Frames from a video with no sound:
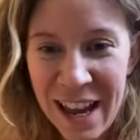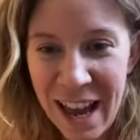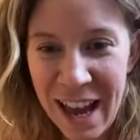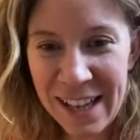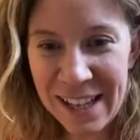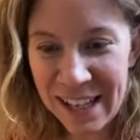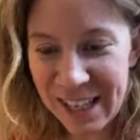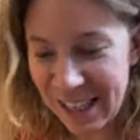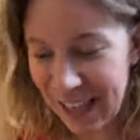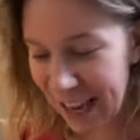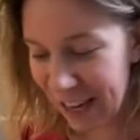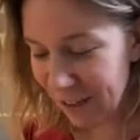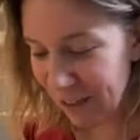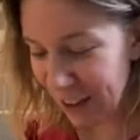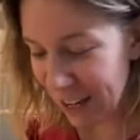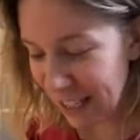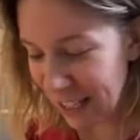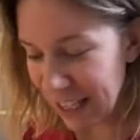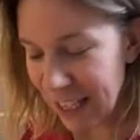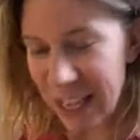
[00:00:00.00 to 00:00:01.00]
As I said,
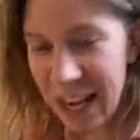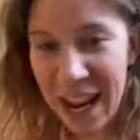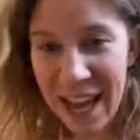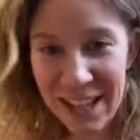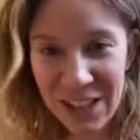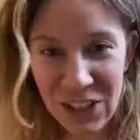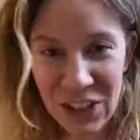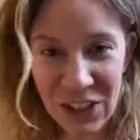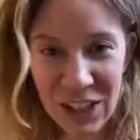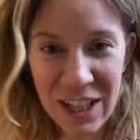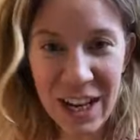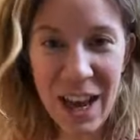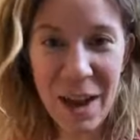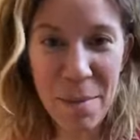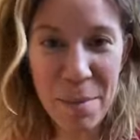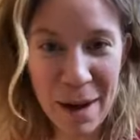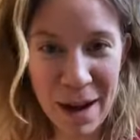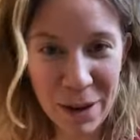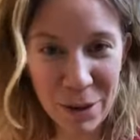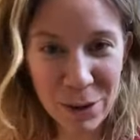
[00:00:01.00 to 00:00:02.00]
this is the lesson
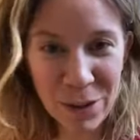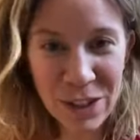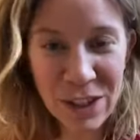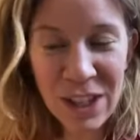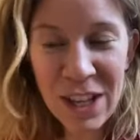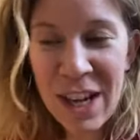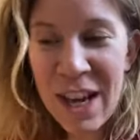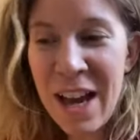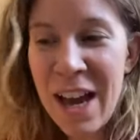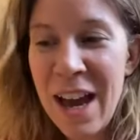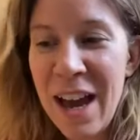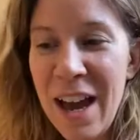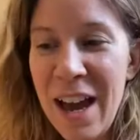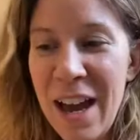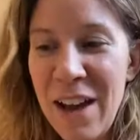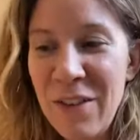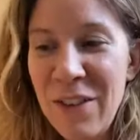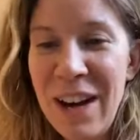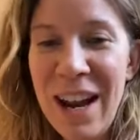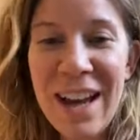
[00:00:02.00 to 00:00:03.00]
about
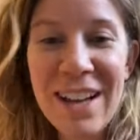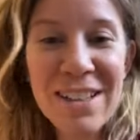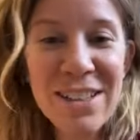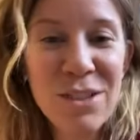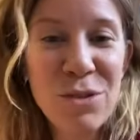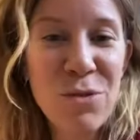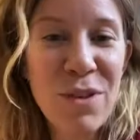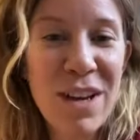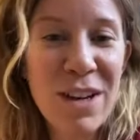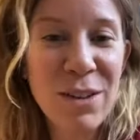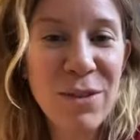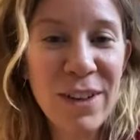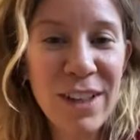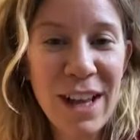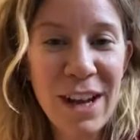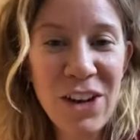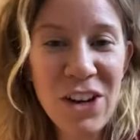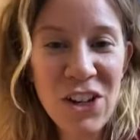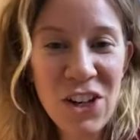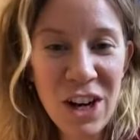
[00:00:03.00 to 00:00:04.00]
the last reel that
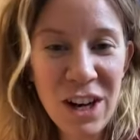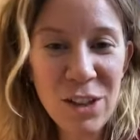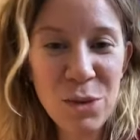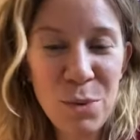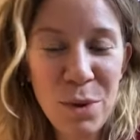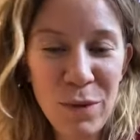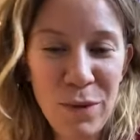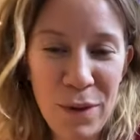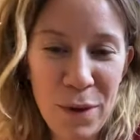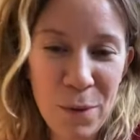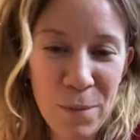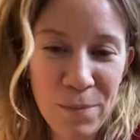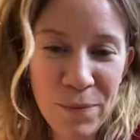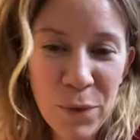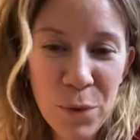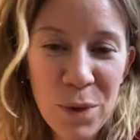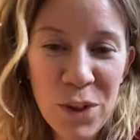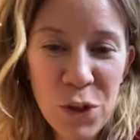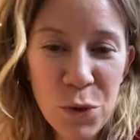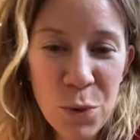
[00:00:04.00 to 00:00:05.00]
I shared with you,
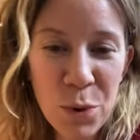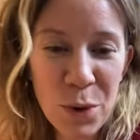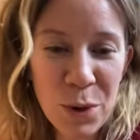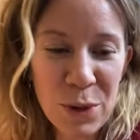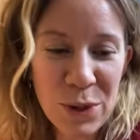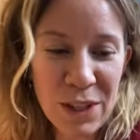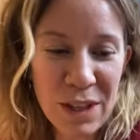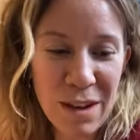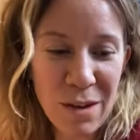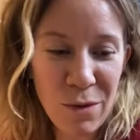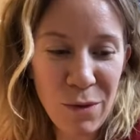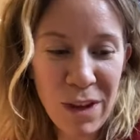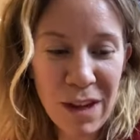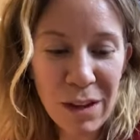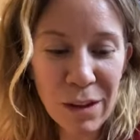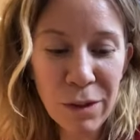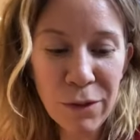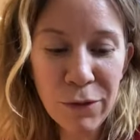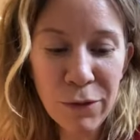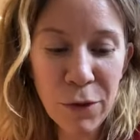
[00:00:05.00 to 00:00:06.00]
which was a
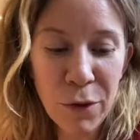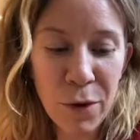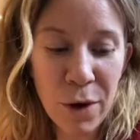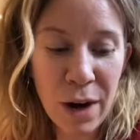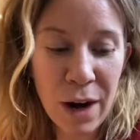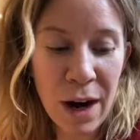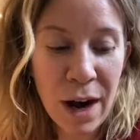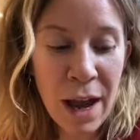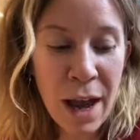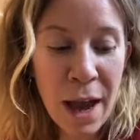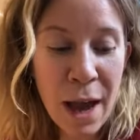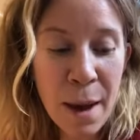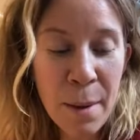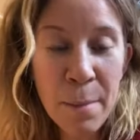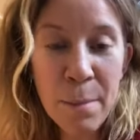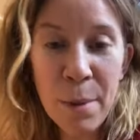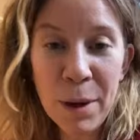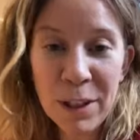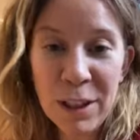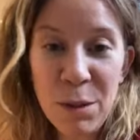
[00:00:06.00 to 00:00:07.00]
reel for
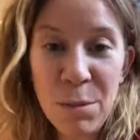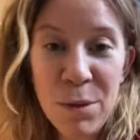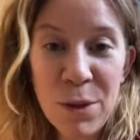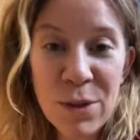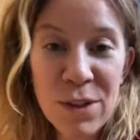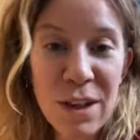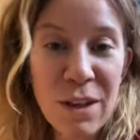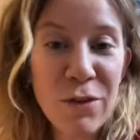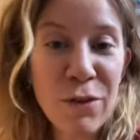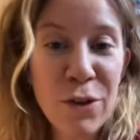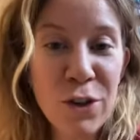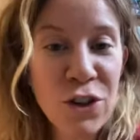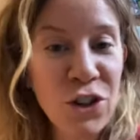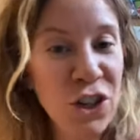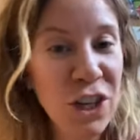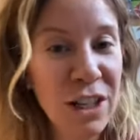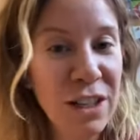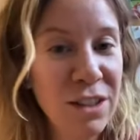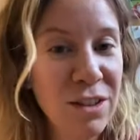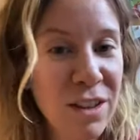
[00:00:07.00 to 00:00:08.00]
body music for
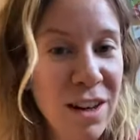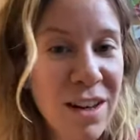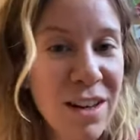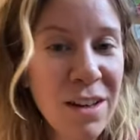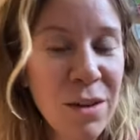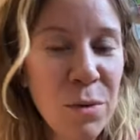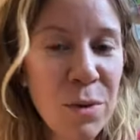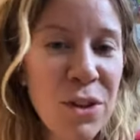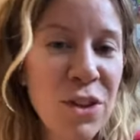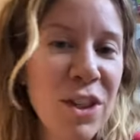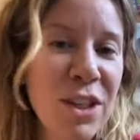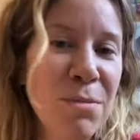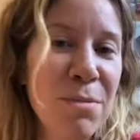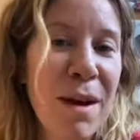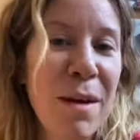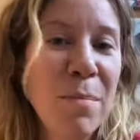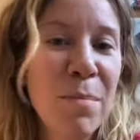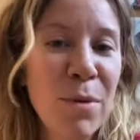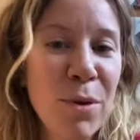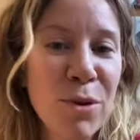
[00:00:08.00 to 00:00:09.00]
children, which is
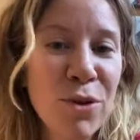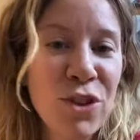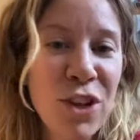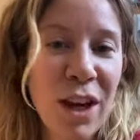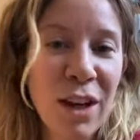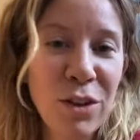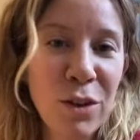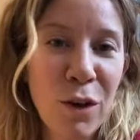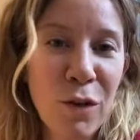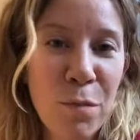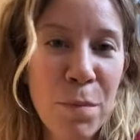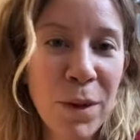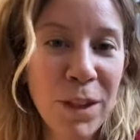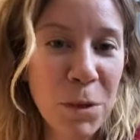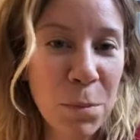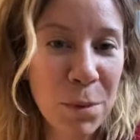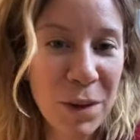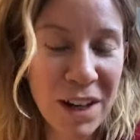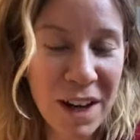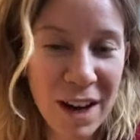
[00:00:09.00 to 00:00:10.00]
my project of
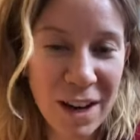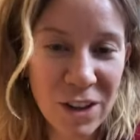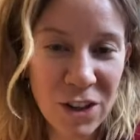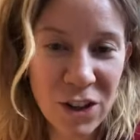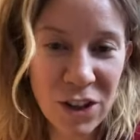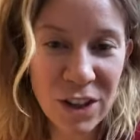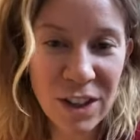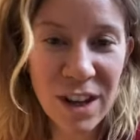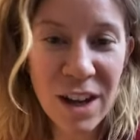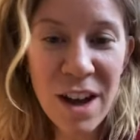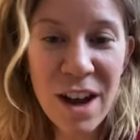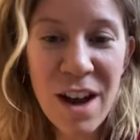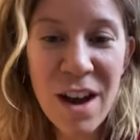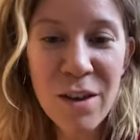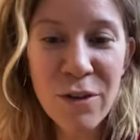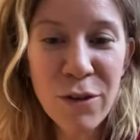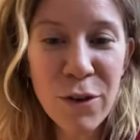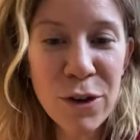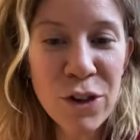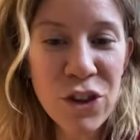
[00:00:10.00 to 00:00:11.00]
body percussion
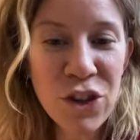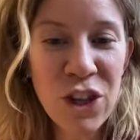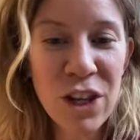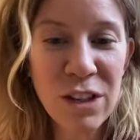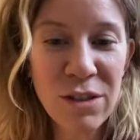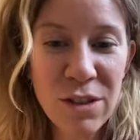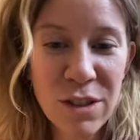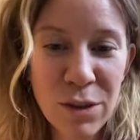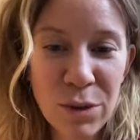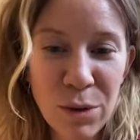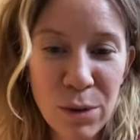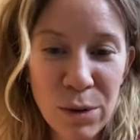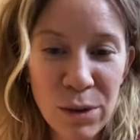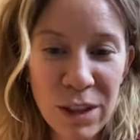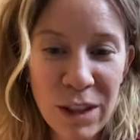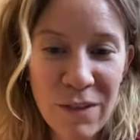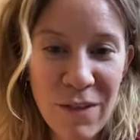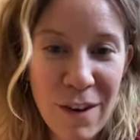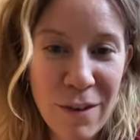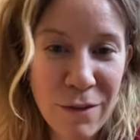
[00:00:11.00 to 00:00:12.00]
for children
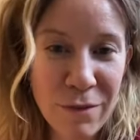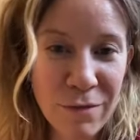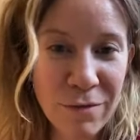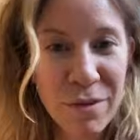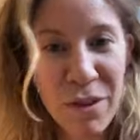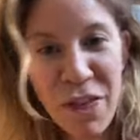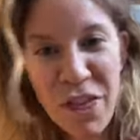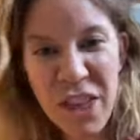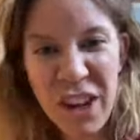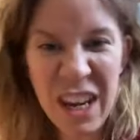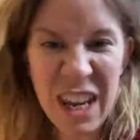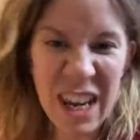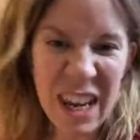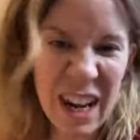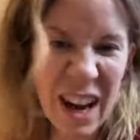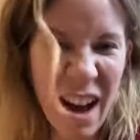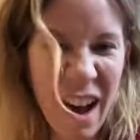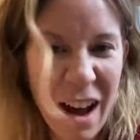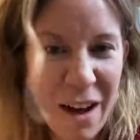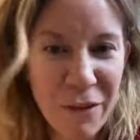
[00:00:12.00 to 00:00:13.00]
older than
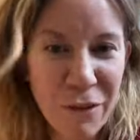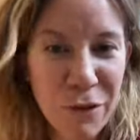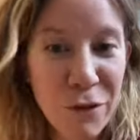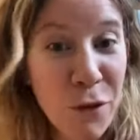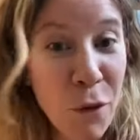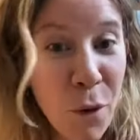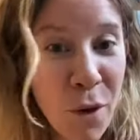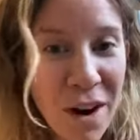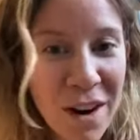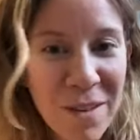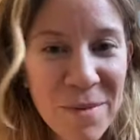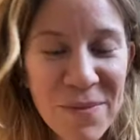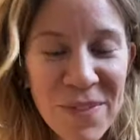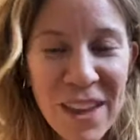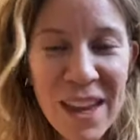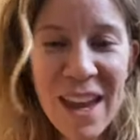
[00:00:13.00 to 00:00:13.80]
3.5, 4,